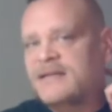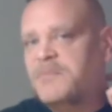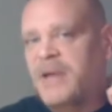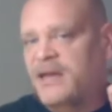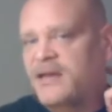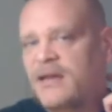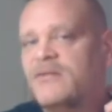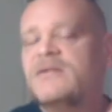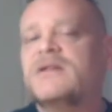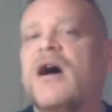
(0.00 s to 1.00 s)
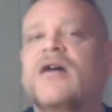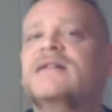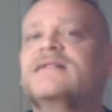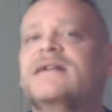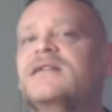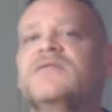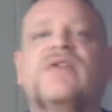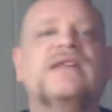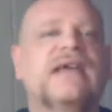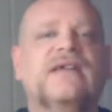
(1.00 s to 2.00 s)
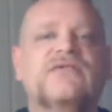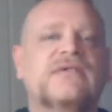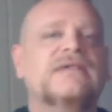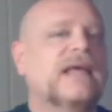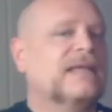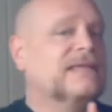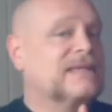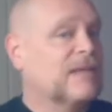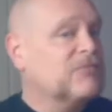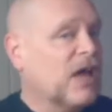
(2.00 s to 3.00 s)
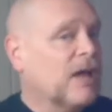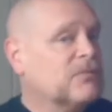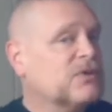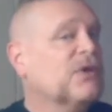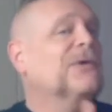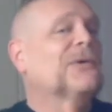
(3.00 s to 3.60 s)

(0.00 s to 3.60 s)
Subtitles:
it's that painkillers are addictive and dangerous, and sometimes